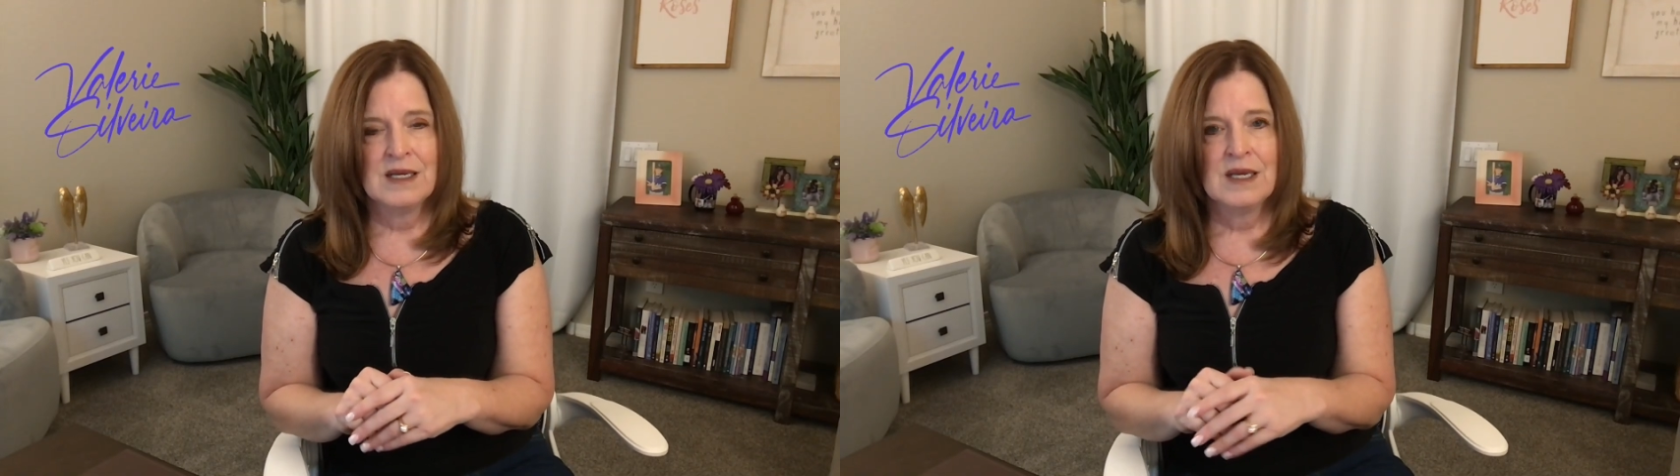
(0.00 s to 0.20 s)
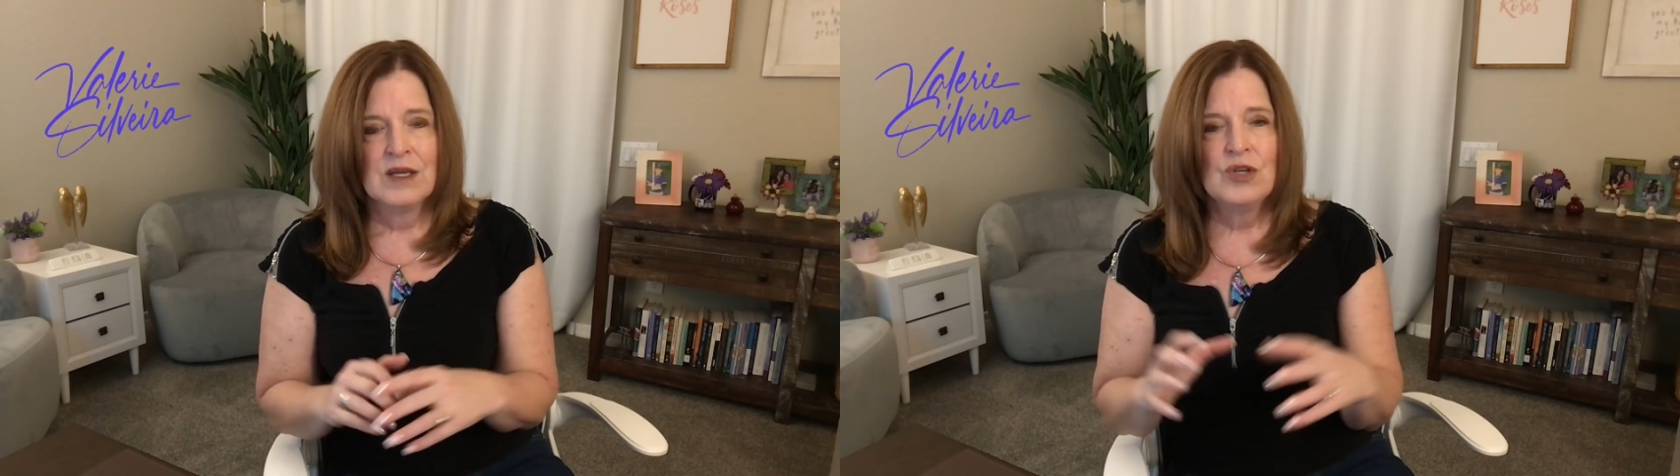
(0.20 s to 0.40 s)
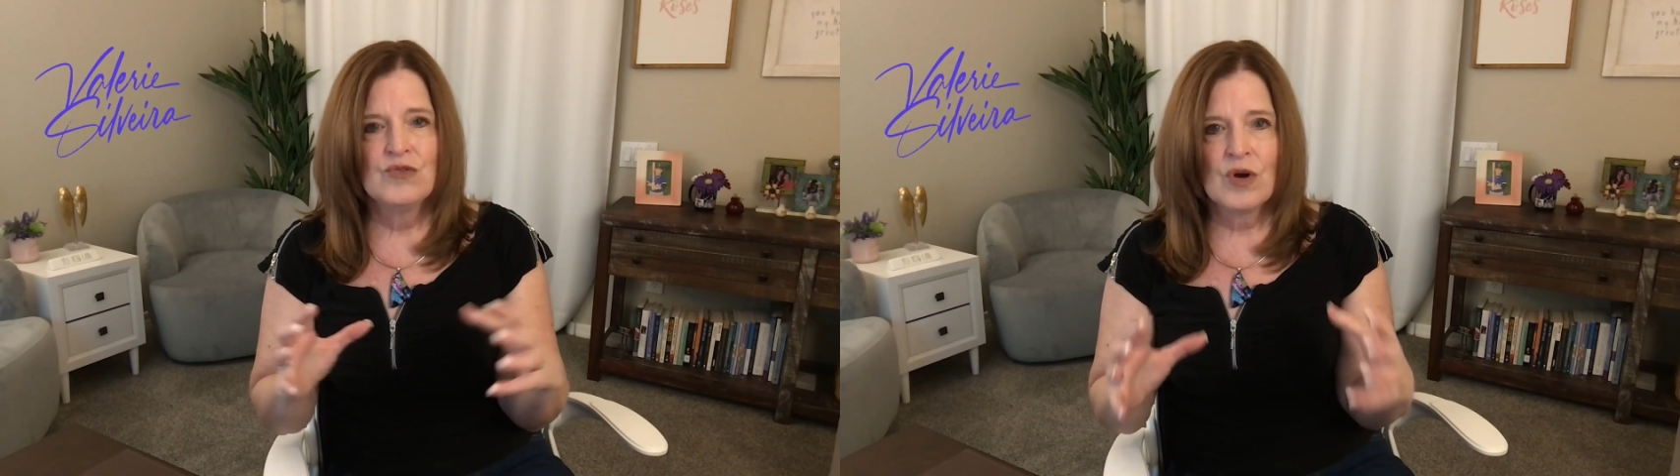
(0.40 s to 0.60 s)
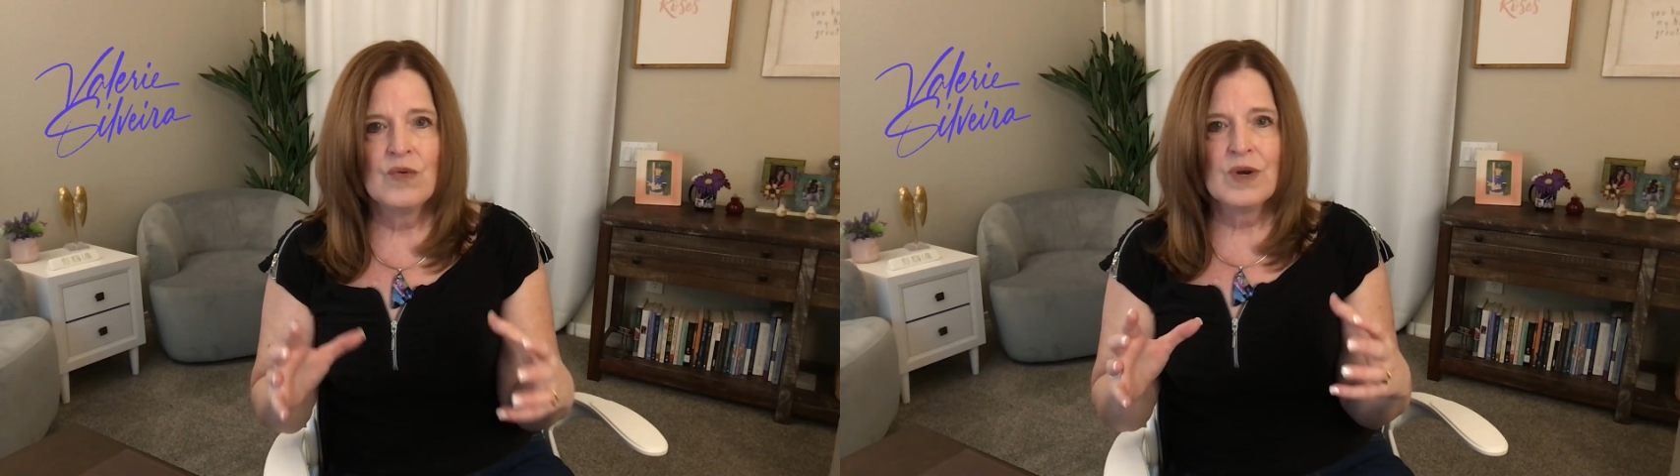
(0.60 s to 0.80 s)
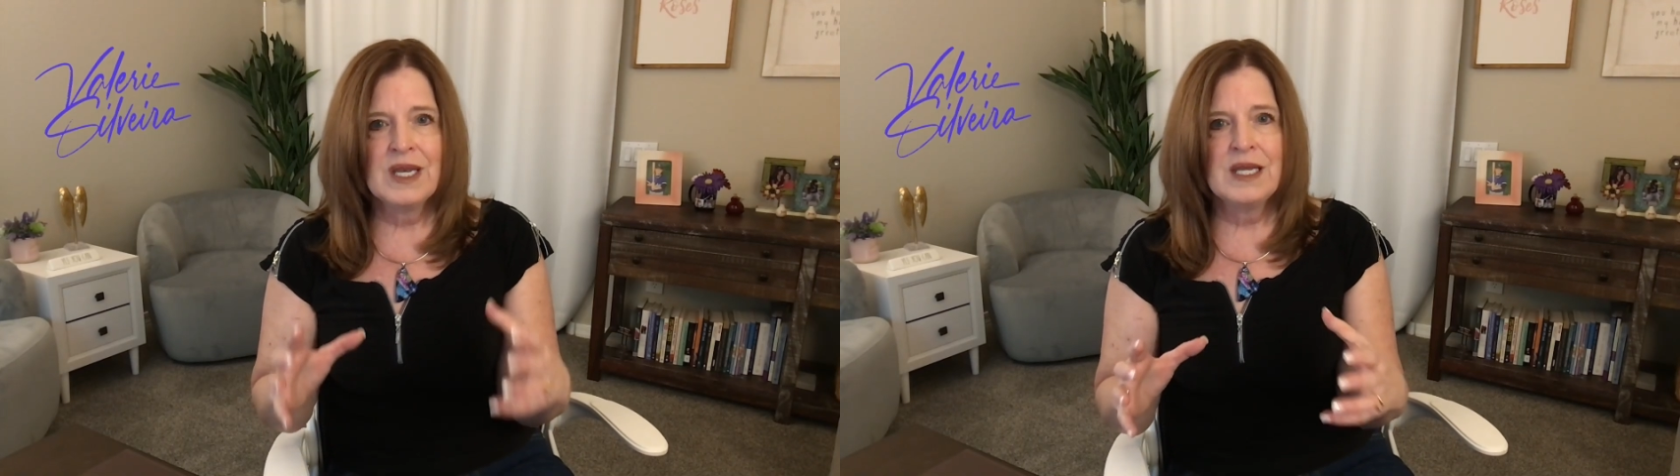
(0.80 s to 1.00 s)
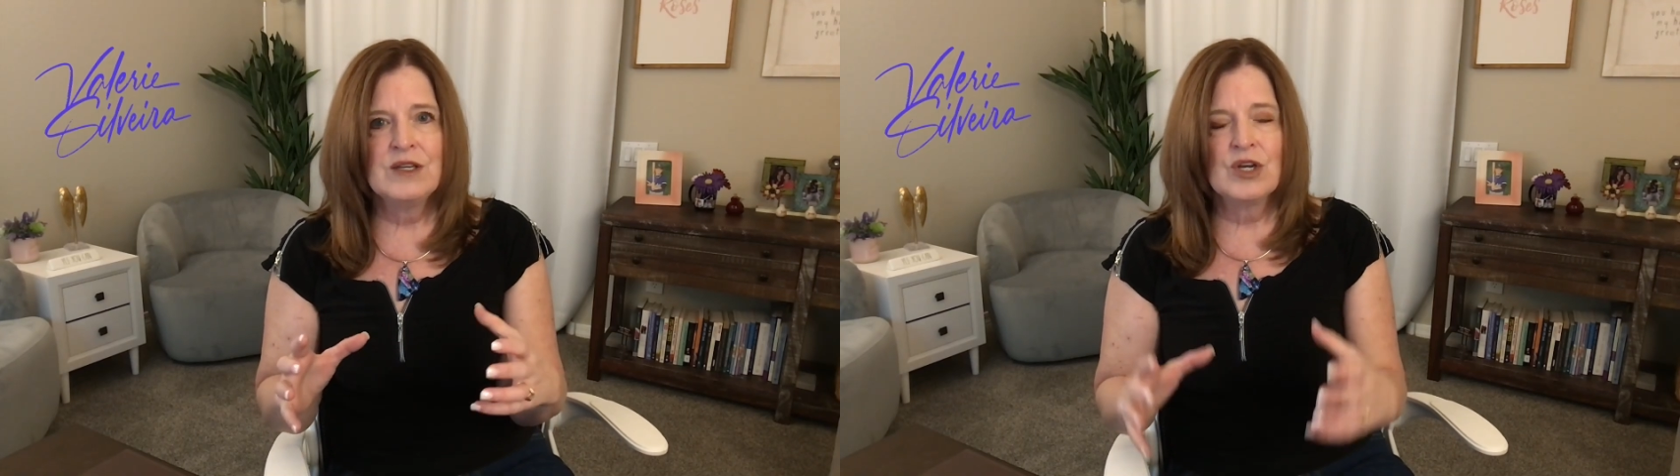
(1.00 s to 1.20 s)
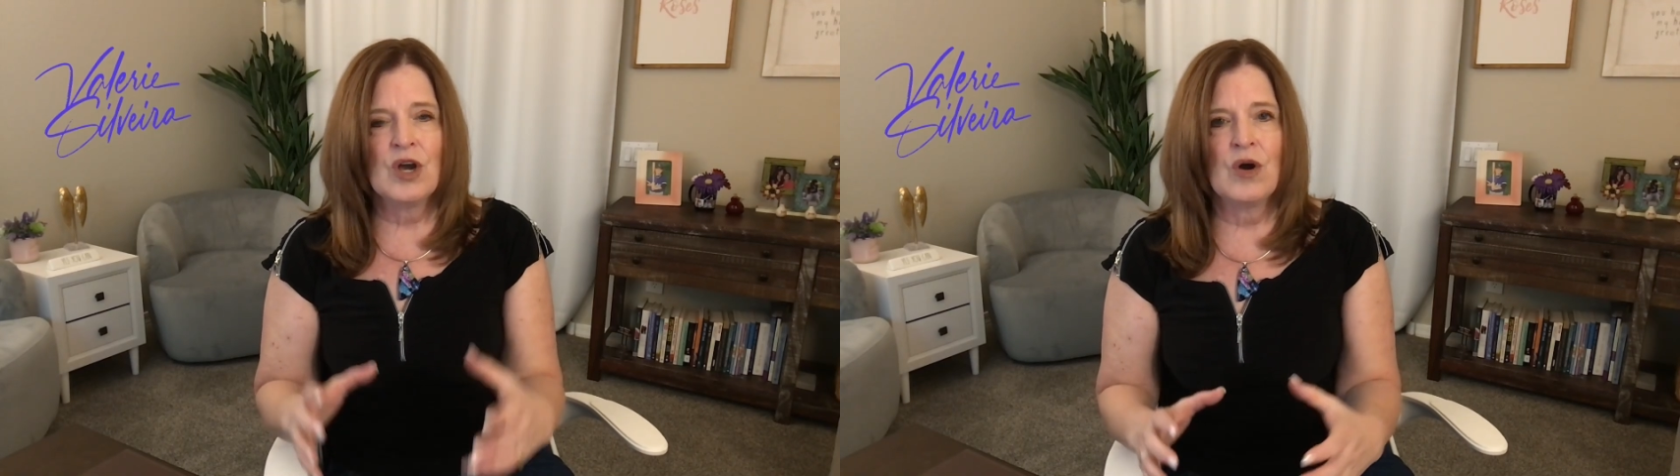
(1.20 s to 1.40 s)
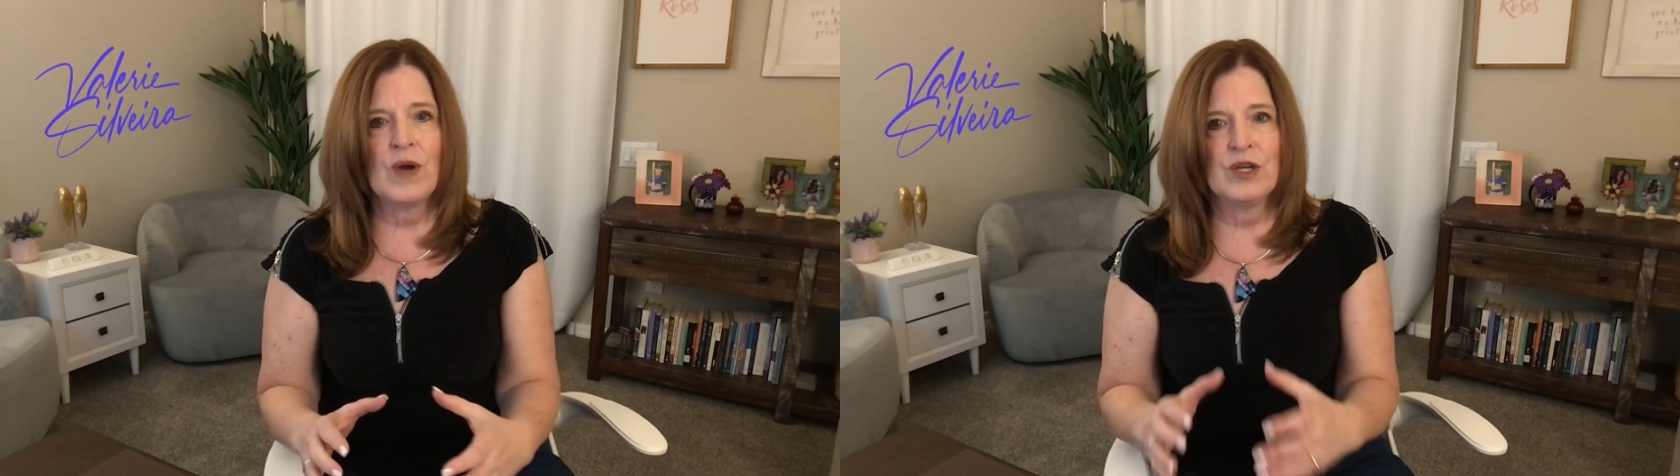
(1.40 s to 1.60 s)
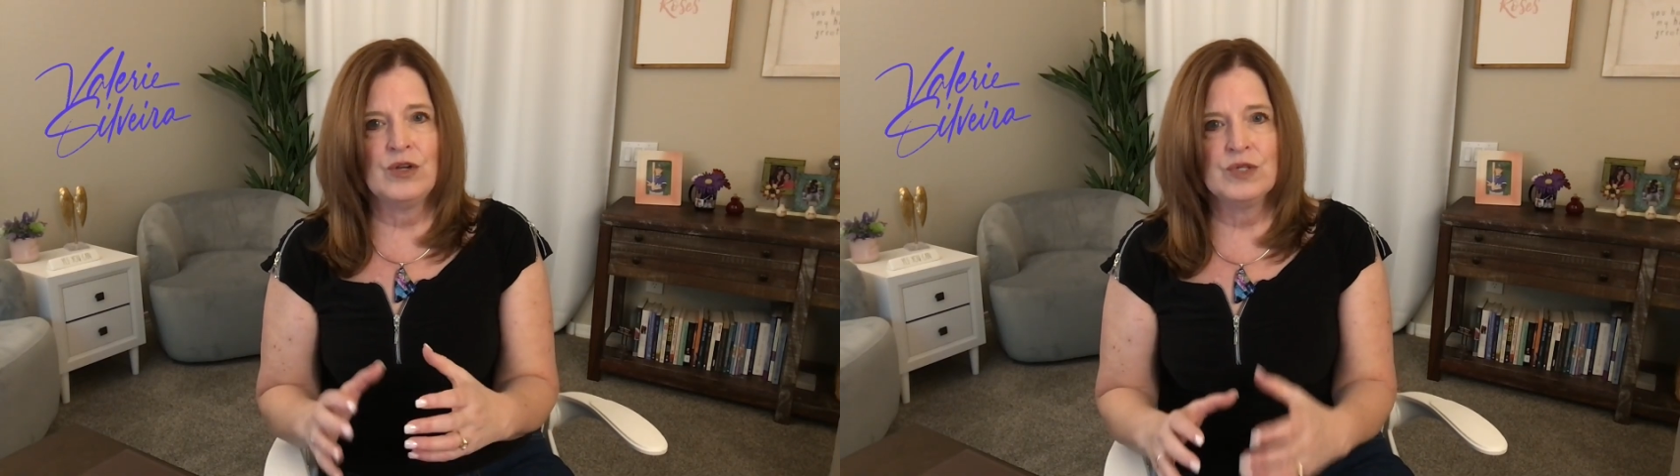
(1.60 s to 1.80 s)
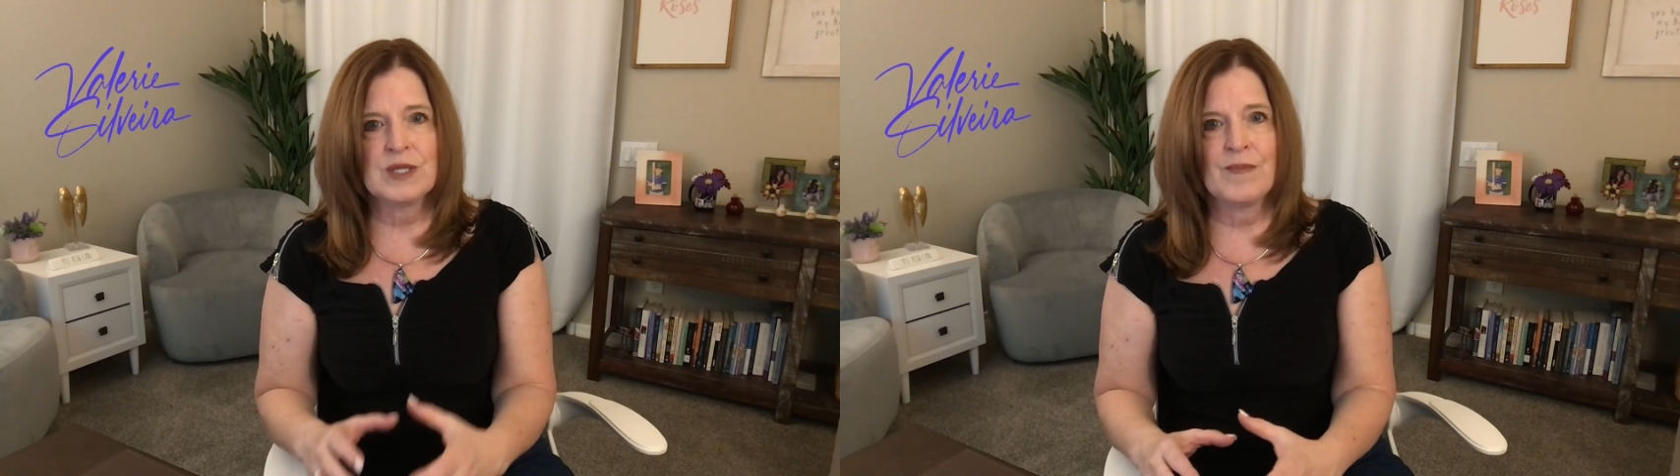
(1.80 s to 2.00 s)
You don't need to go and do
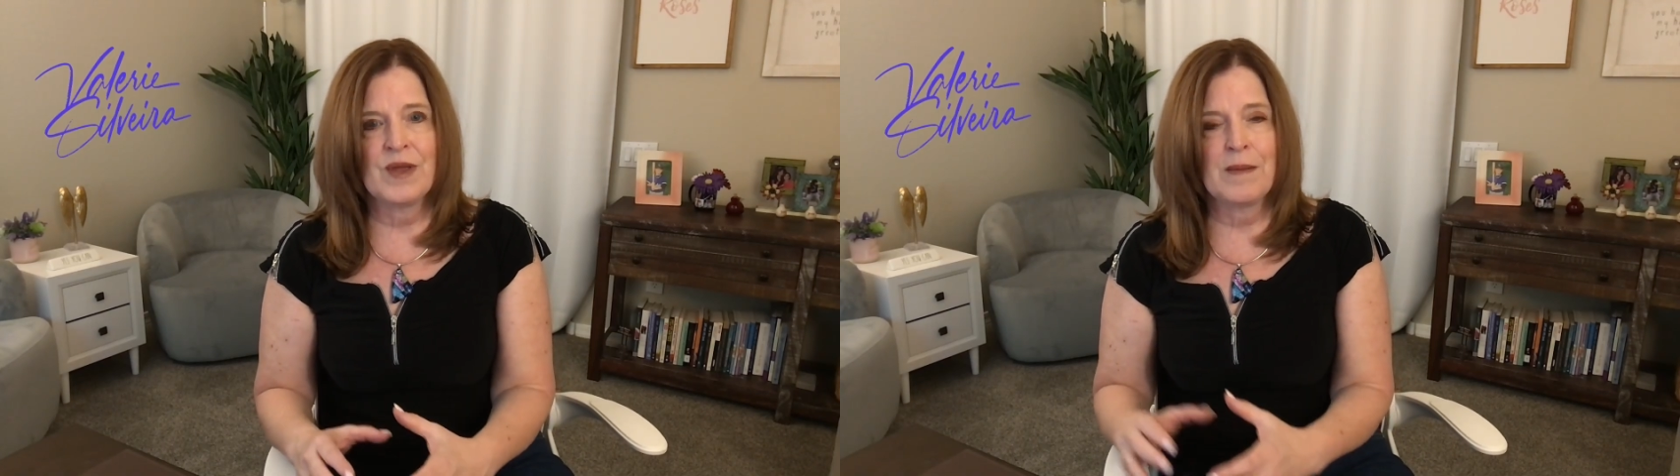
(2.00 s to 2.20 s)
something